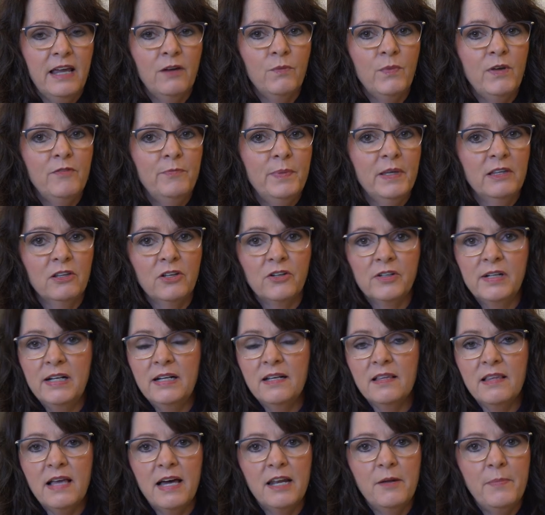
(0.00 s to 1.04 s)
and we've been
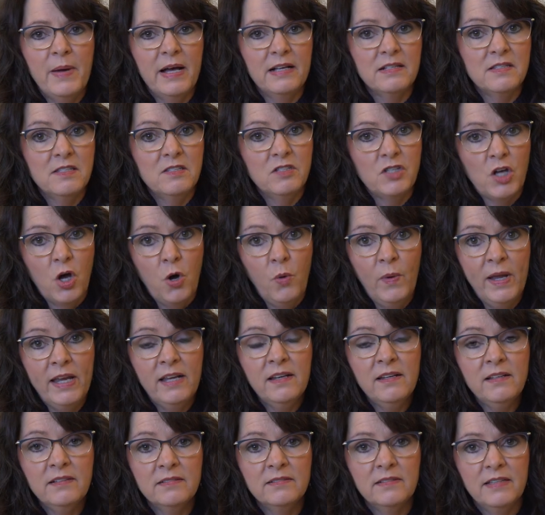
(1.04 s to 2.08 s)
learning a lot about
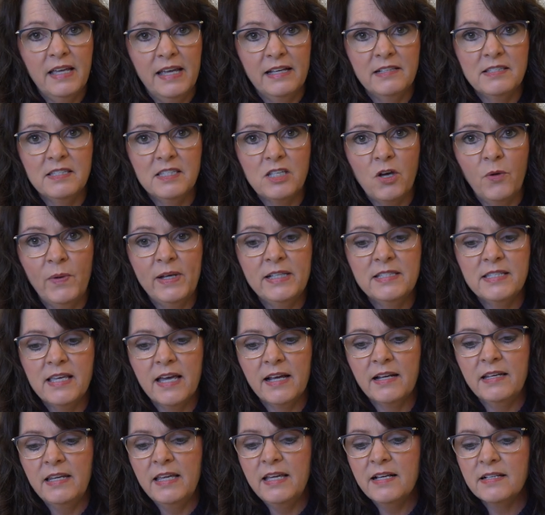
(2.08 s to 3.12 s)
sewing and sewing
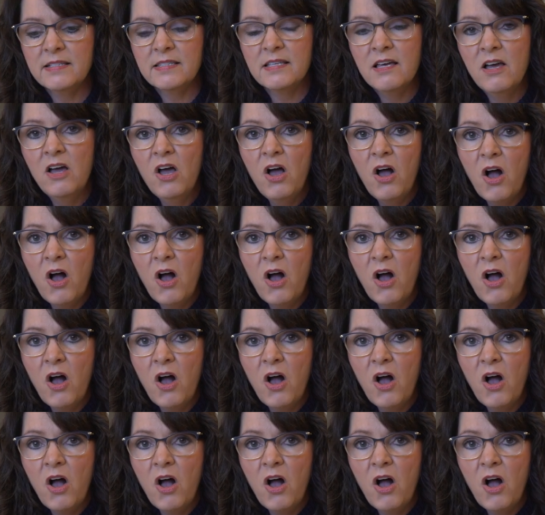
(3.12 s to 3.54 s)
techniques.